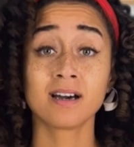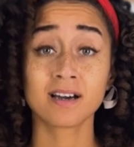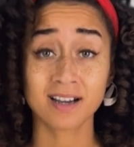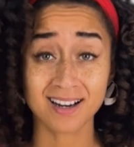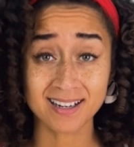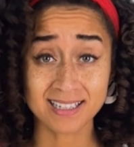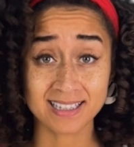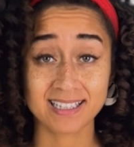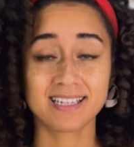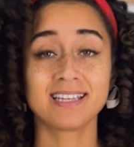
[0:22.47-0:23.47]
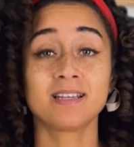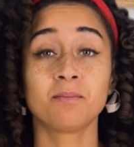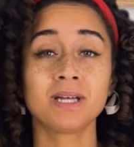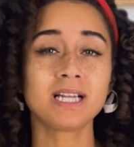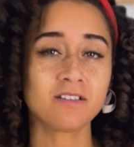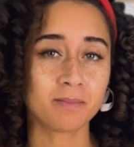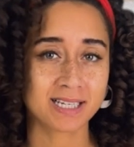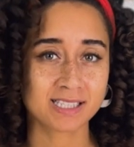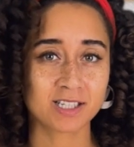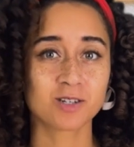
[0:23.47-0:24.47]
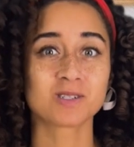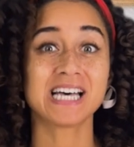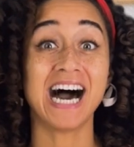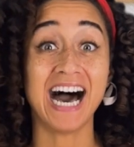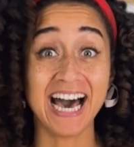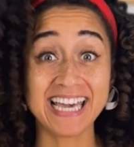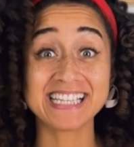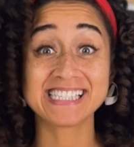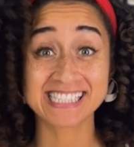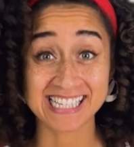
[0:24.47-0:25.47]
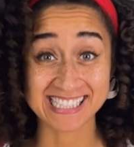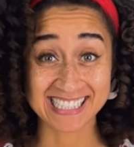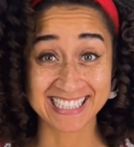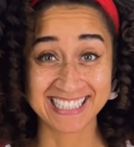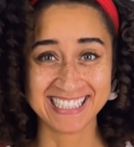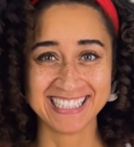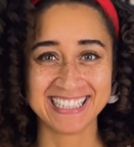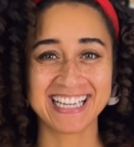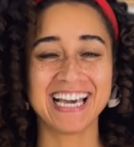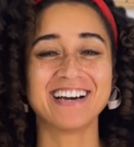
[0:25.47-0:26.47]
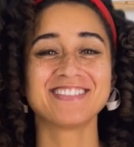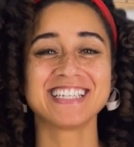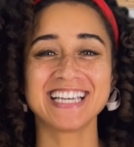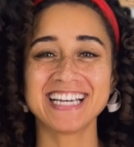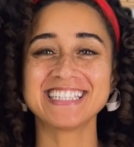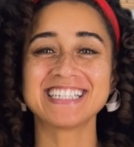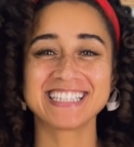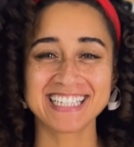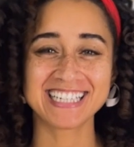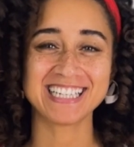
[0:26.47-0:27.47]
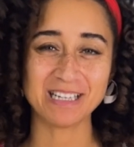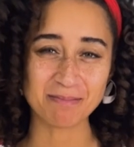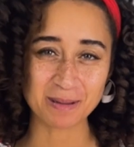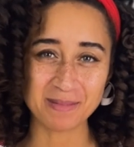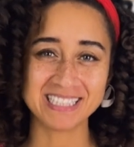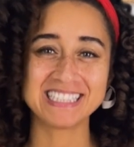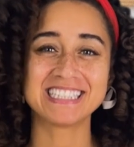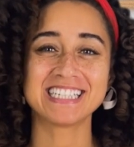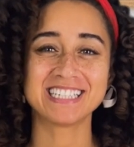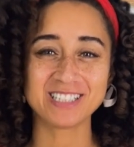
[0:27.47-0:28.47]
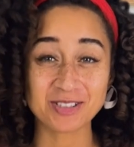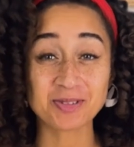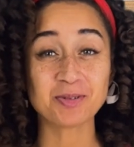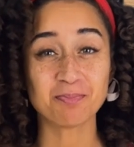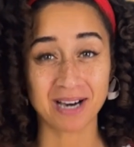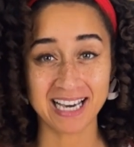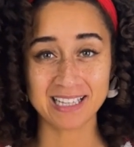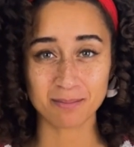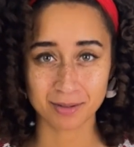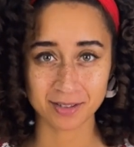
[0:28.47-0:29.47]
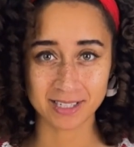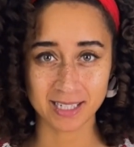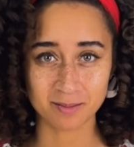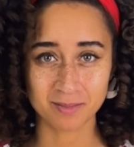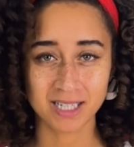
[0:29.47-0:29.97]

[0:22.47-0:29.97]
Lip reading: Currently, in the middle of Mexico's highest season, they have yet again implemented a new pilot program,